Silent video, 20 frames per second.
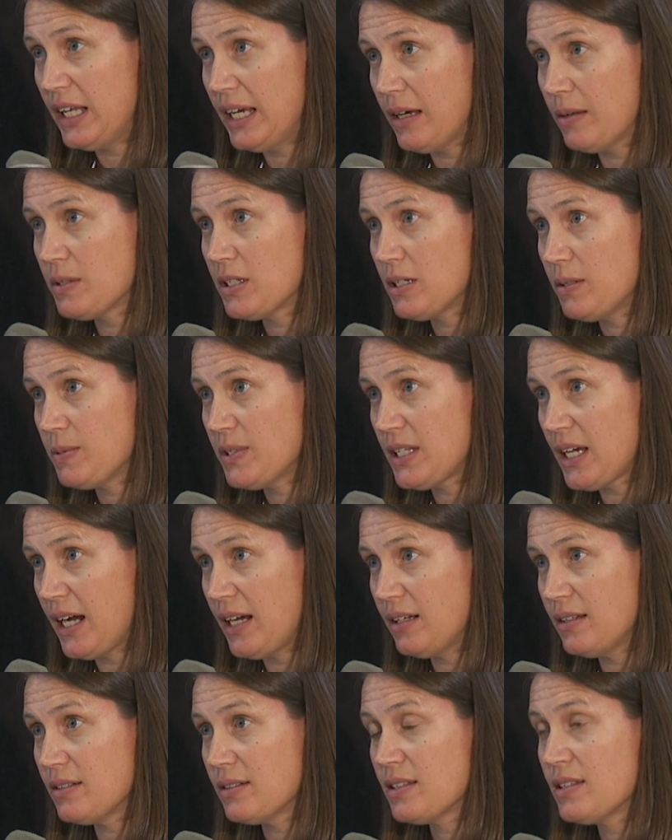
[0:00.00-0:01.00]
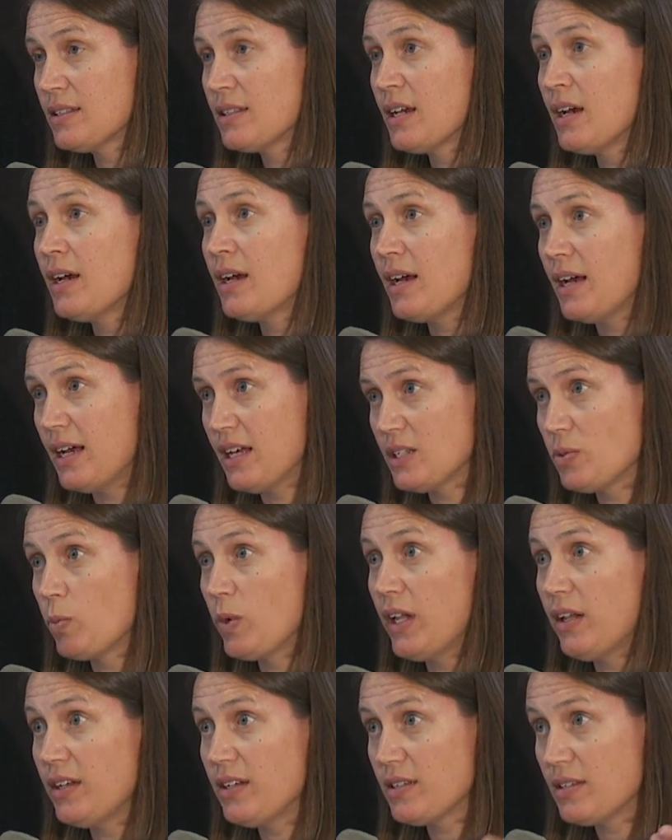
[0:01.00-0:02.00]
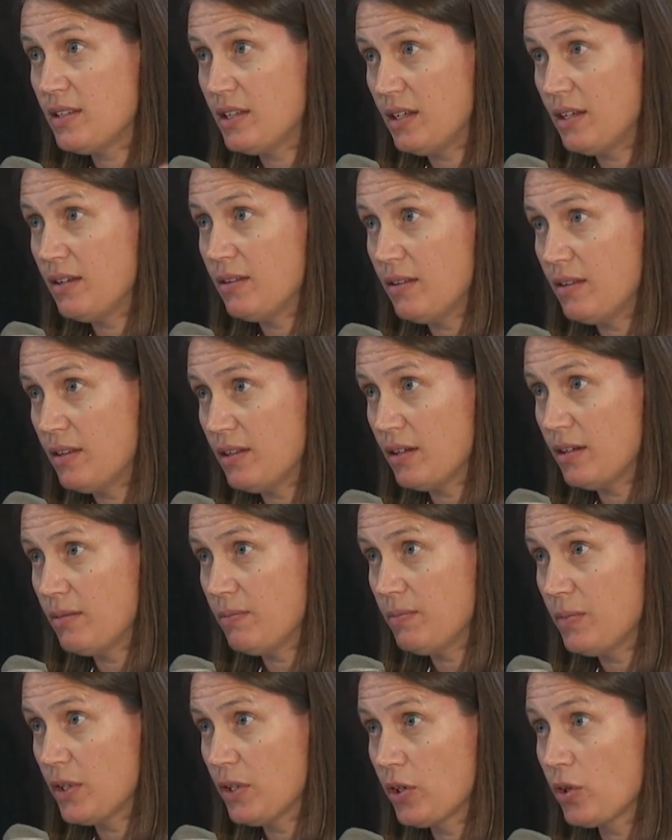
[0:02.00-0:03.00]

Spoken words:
land subsidence as well as the